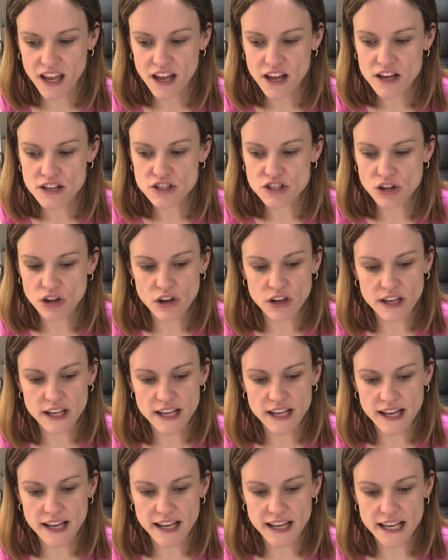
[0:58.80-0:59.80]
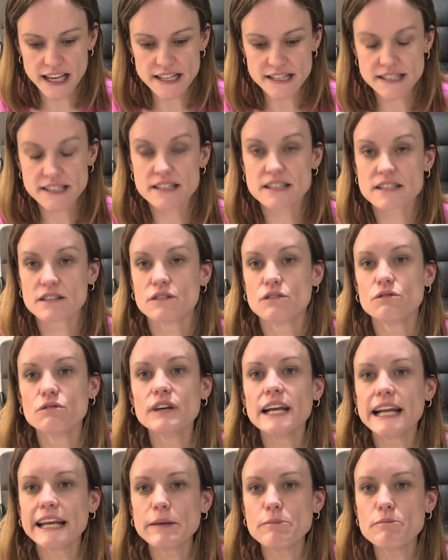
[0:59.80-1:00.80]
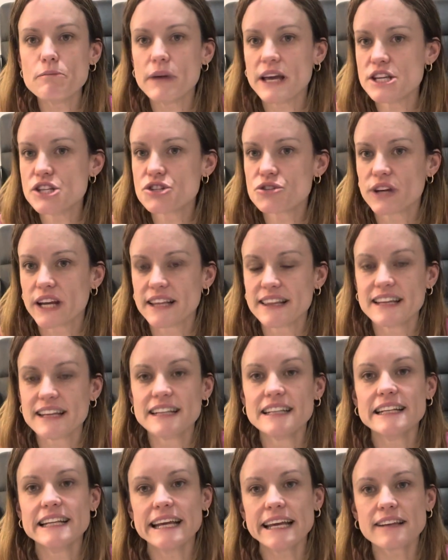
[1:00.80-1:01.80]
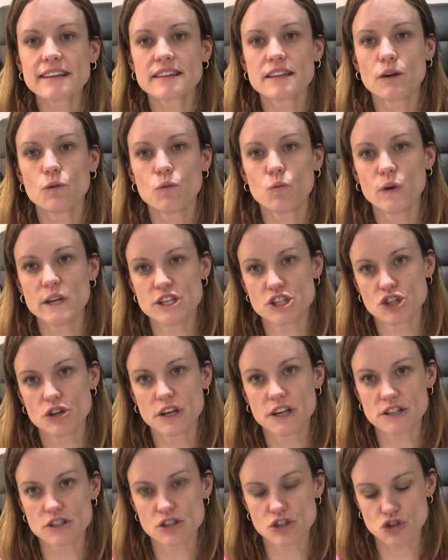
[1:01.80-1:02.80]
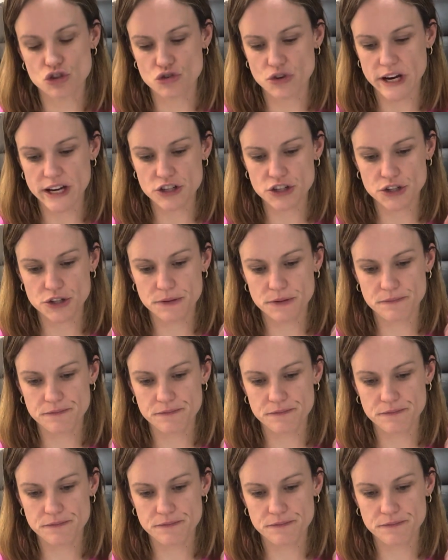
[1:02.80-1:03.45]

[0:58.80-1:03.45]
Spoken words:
So it's really measuring the length at which you can stretch.